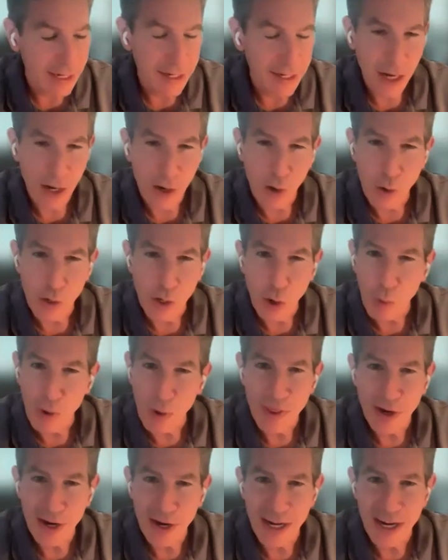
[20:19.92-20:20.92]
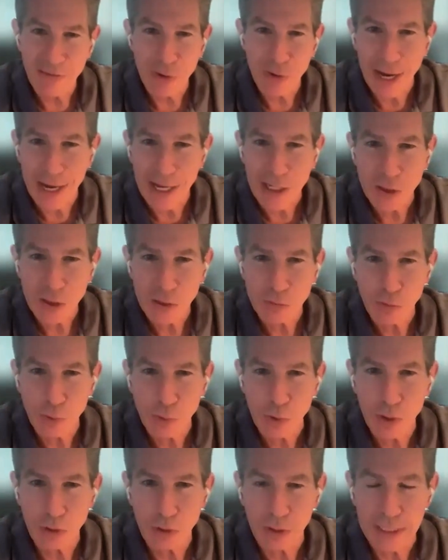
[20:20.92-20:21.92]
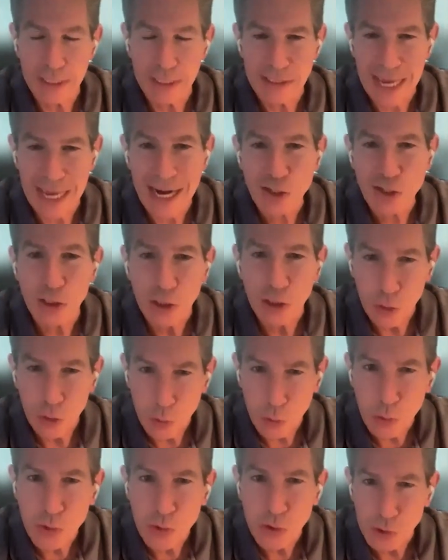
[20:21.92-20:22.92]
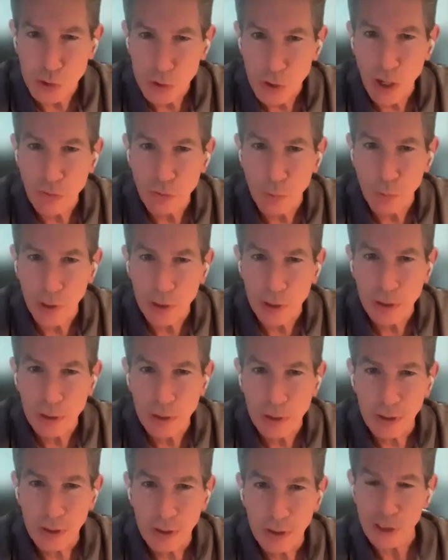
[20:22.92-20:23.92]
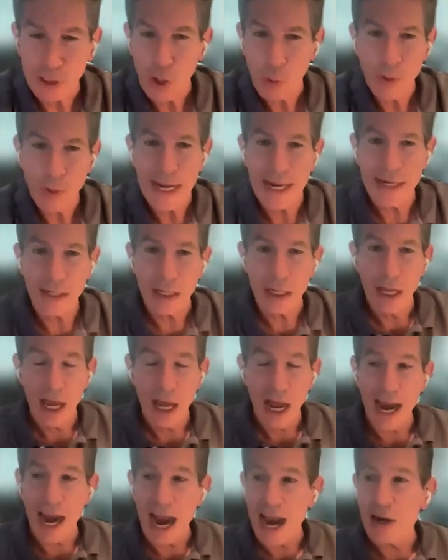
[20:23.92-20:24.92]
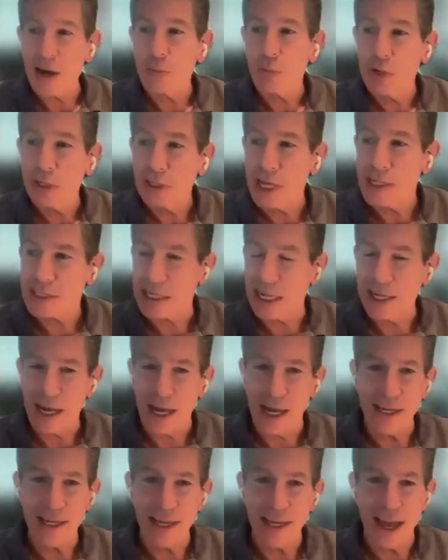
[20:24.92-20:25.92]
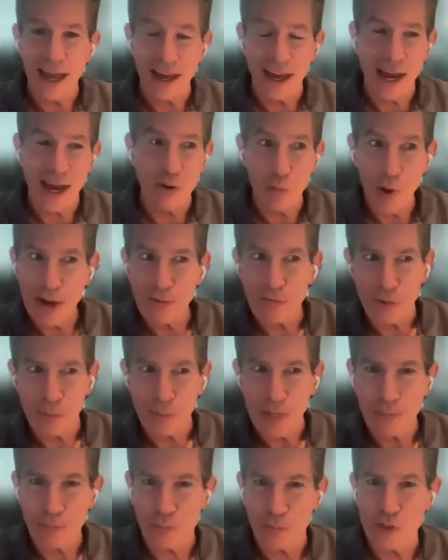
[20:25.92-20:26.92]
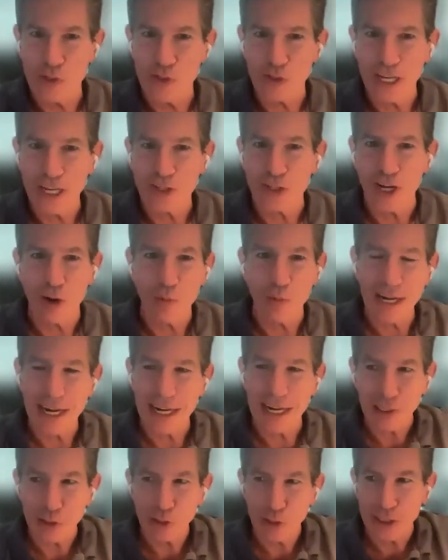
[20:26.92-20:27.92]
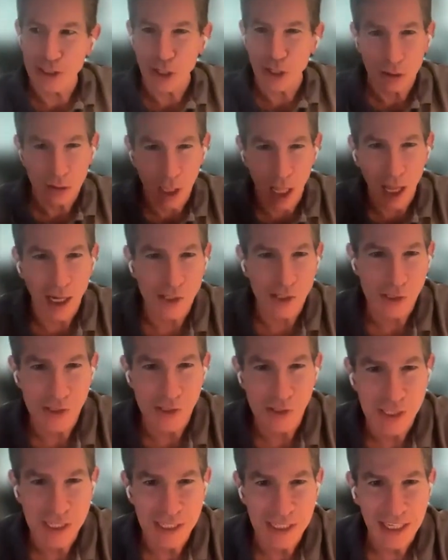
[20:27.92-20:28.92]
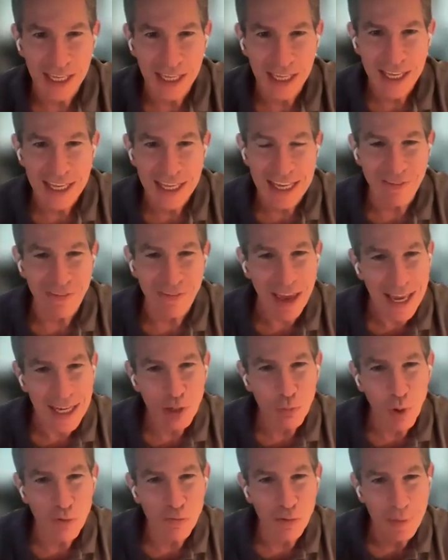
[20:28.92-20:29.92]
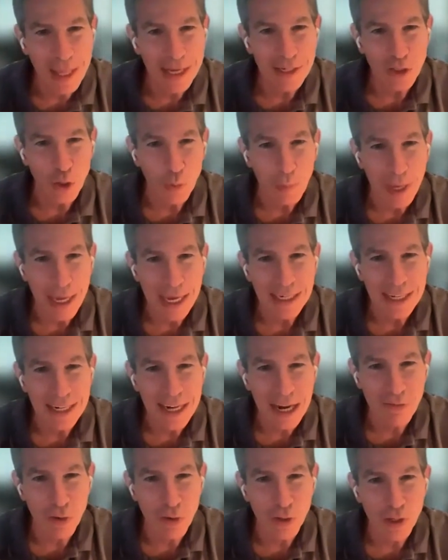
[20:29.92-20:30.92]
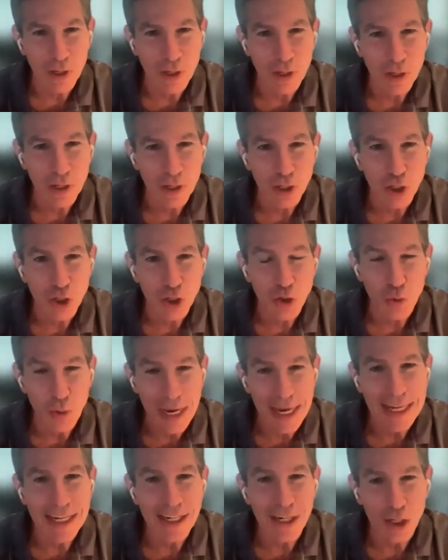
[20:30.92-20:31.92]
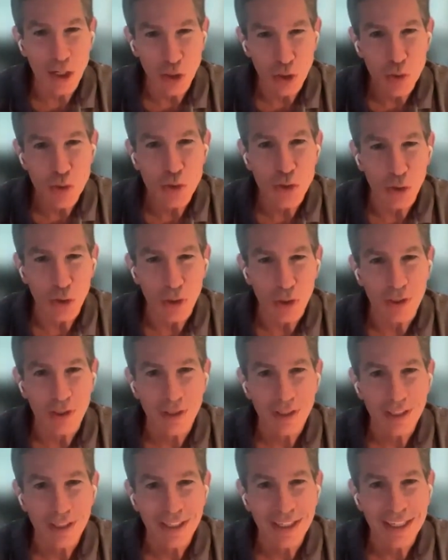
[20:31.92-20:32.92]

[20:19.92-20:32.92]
that no one there had ever asked for to actually use the software. Like no one had. I realized I went from that presentation, I went and I looked at our logs to see if anyone from that domain had ever created a user